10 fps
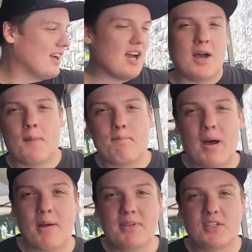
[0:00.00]
uh,
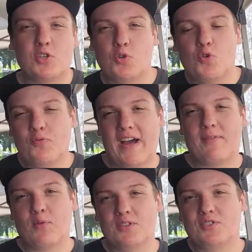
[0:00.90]
Bobby Q
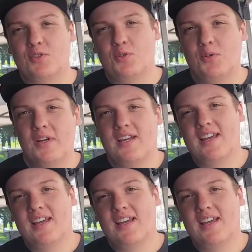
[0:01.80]
five one two.